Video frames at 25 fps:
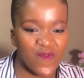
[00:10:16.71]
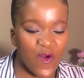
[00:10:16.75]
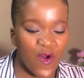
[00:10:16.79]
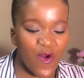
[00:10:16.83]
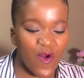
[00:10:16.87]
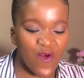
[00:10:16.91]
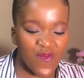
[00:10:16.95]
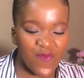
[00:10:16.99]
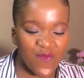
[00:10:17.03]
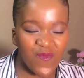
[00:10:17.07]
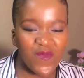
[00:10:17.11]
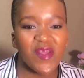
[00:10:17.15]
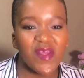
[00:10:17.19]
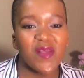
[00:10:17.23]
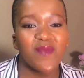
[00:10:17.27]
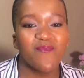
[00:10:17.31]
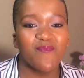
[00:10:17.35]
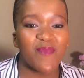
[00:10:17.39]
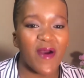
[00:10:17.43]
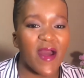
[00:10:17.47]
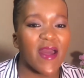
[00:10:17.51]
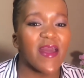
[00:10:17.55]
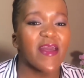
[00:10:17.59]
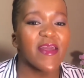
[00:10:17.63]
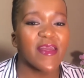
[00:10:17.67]
of me
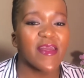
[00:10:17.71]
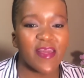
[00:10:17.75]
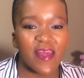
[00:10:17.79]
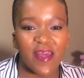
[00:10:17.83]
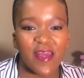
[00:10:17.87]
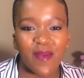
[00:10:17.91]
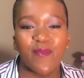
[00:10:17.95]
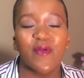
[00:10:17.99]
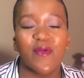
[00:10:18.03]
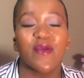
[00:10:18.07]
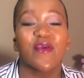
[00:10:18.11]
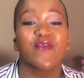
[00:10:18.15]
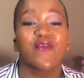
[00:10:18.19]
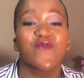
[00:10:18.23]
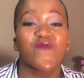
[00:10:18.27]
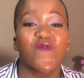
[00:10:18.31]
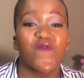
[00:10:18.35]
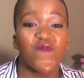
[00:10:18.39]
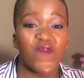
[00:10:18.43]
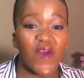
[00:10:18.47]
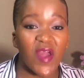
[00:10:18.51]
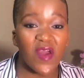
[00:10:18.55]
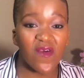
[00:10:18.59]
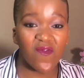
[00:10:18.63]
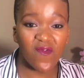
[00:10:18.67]
buying him his
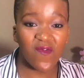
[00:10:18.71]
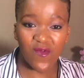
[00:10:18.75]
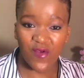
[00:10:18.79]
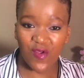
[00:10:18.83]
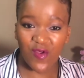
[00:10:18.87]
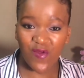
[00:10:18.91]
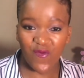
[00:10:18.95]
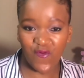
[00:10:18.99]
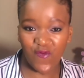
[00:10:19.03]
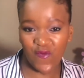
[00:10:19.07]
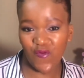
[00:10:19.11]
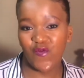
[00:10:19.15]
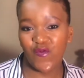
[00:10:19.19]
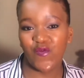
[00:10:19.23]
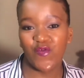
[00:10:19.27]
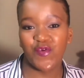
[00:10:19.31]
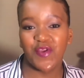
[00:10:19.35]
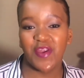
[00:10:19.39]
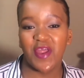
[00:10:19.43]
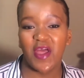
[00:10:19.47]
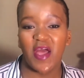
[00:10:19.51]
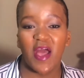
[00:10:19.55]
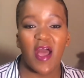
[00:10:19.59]
favorite food,